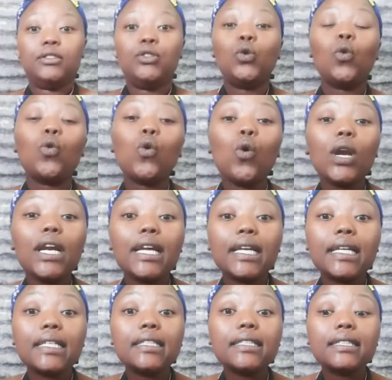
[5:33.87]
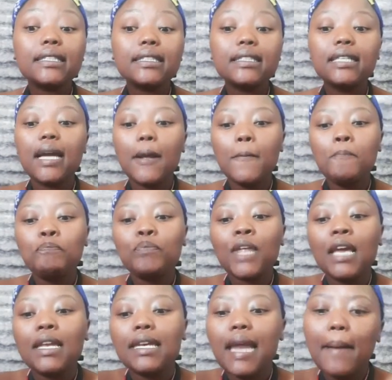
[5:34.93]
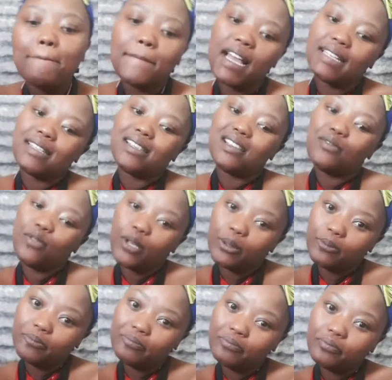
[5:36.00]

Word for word: Your calling. Number seven.